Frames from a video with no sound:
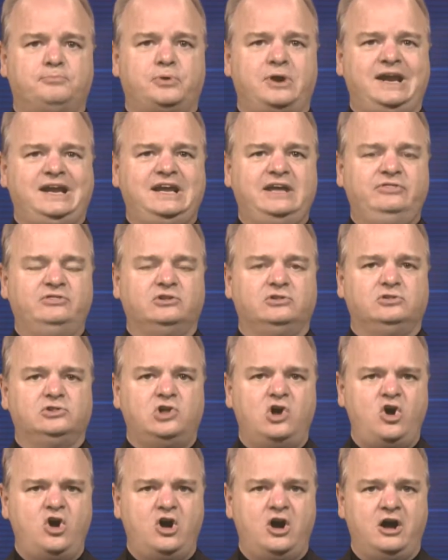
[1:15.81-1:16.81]
breaking the
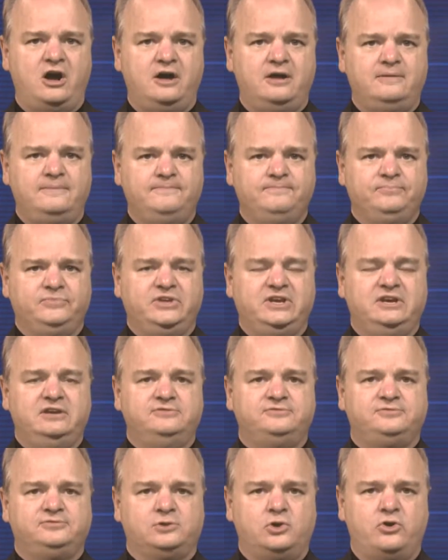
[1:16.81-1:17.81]
law
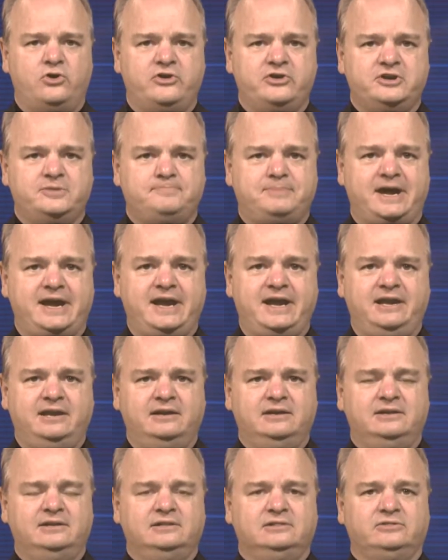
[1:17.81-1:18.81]
in Florida by